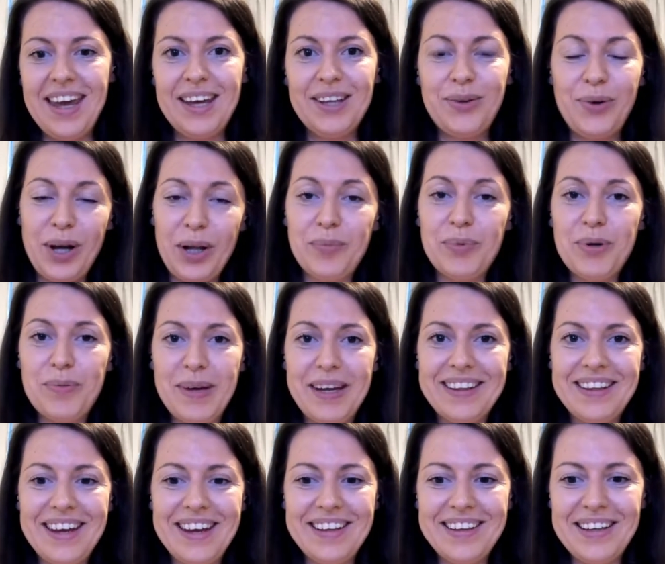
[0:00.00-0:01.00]
To help you
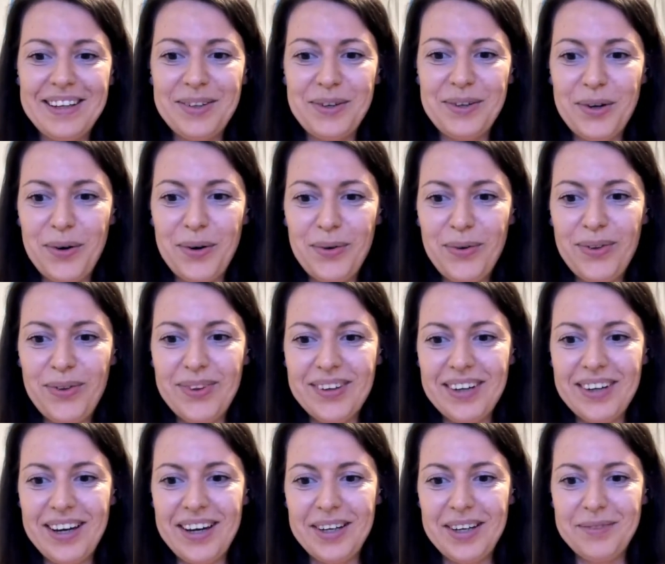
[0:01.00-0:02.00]
maintain that growth,
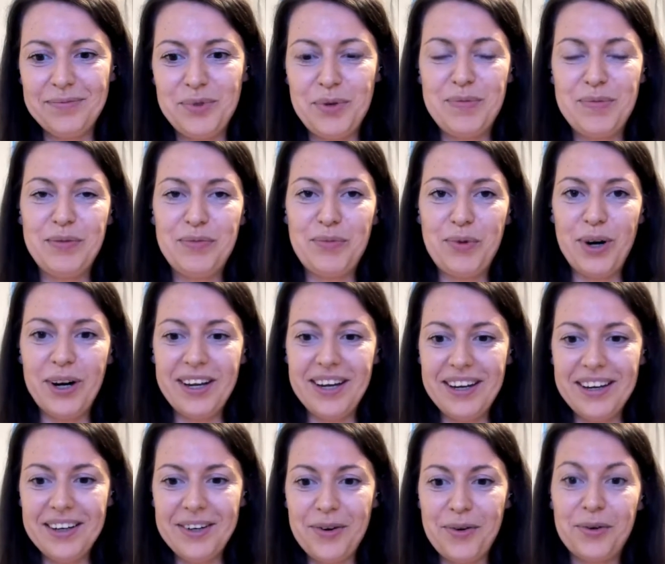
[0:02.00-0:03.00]
we've been
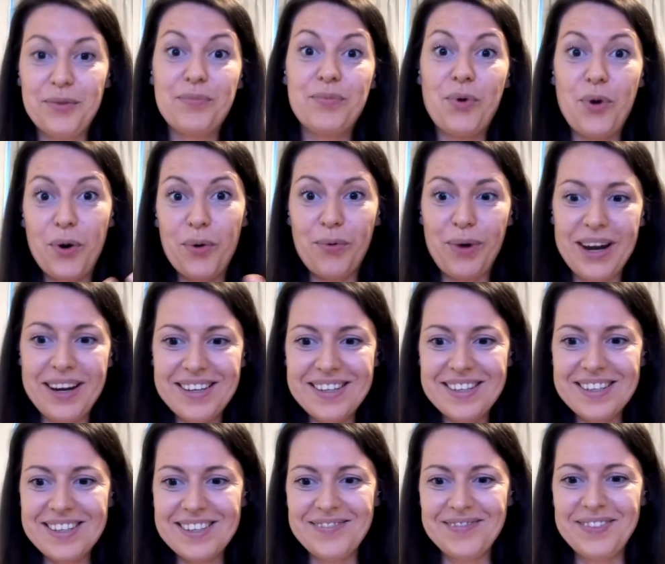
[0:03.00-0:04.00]
working on more
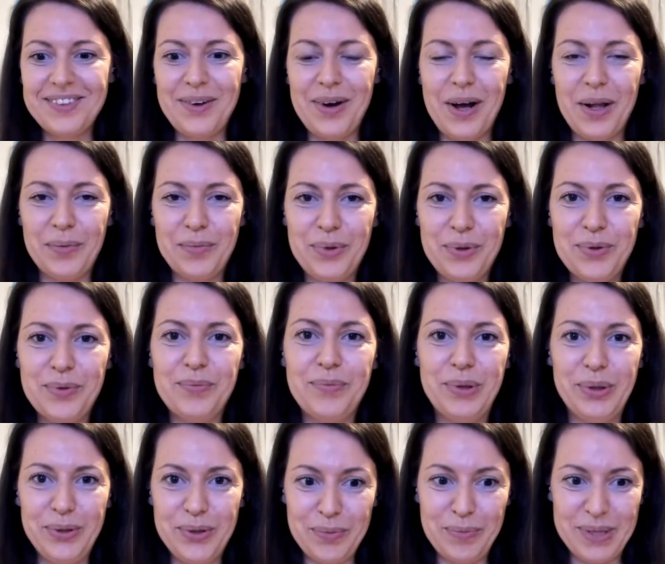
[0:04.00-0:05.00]
ways to help you
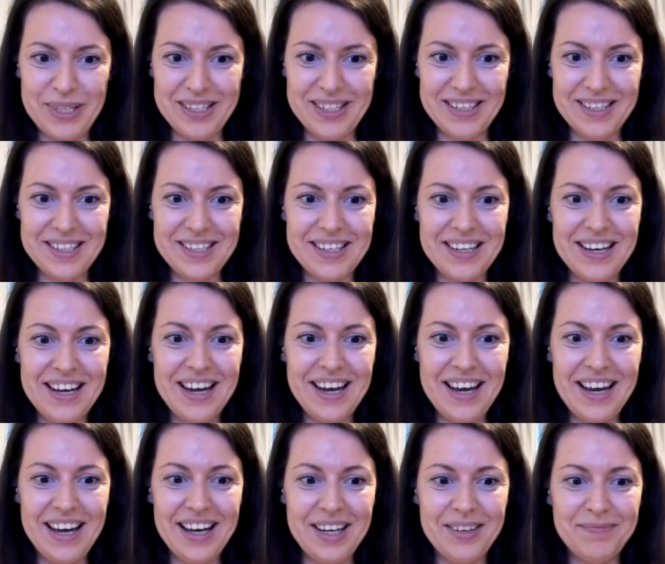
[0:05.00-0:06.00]
build your business.
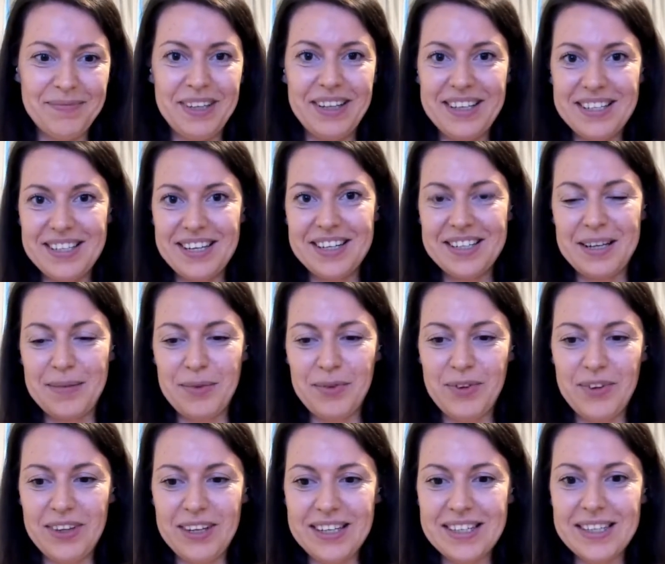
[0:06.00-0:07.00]
And these are some of
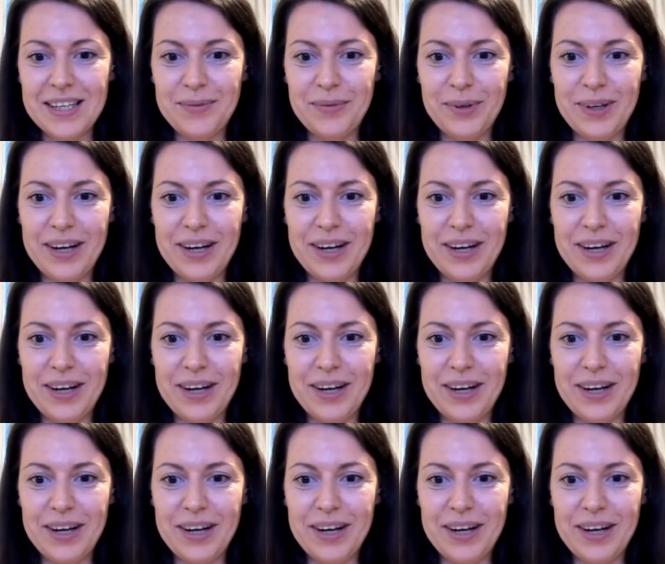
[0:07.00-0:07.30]
the things that we'll